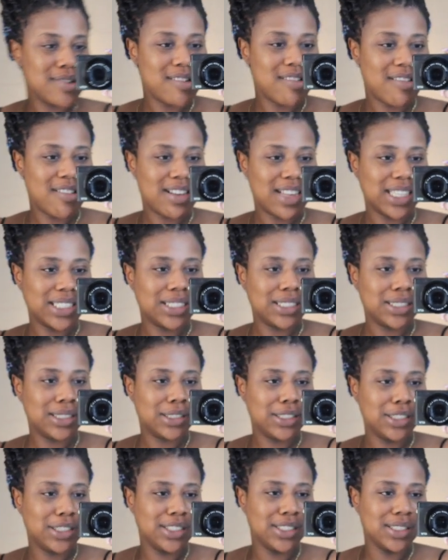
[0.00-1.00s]

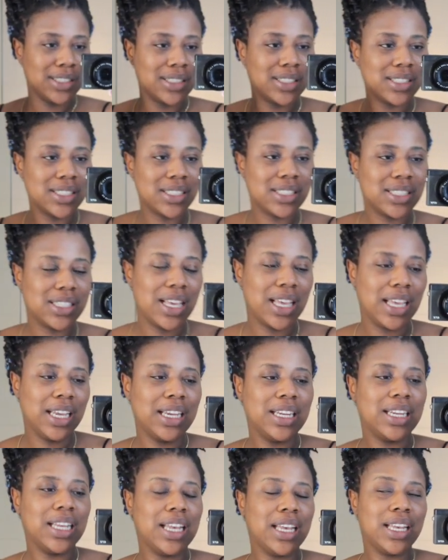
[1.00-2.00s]
guys,
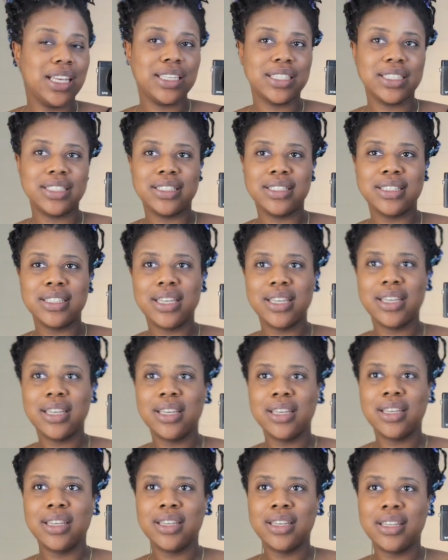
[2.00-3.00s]
it is
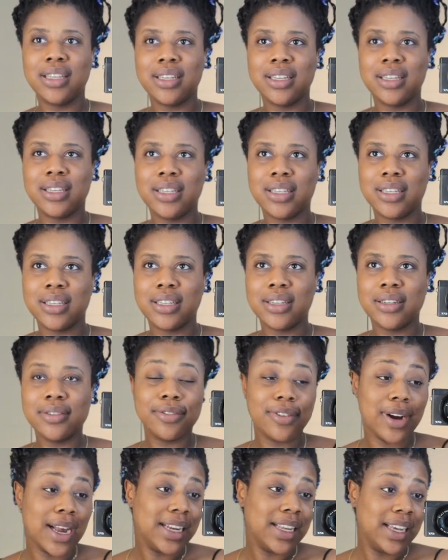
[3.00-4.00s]

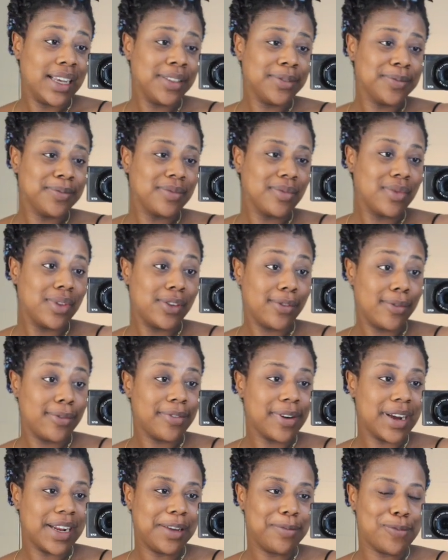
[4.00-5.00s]
Friday. It's a
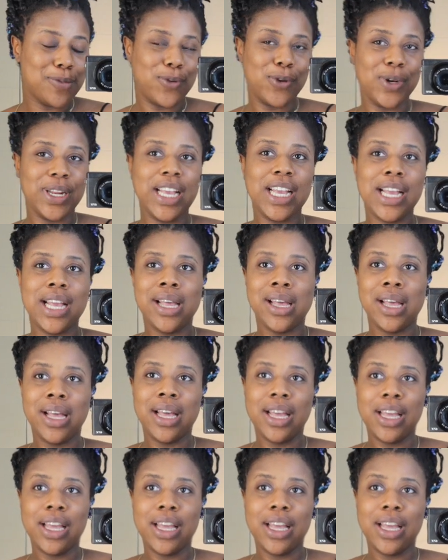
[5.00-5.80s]
Friday morning.